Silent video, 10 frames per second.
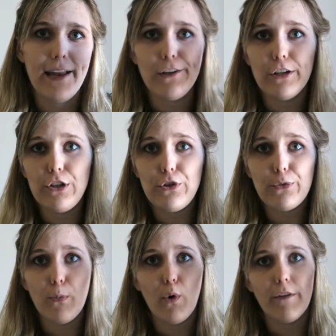and you could
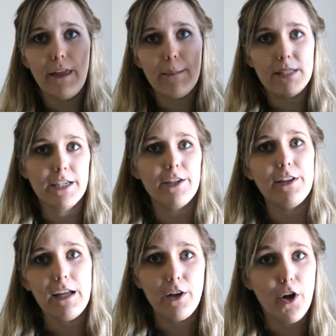use more of that material
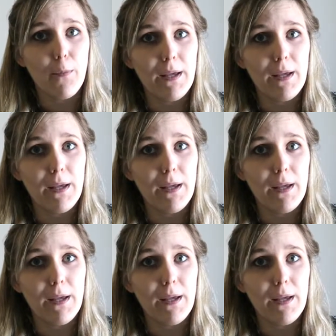that you know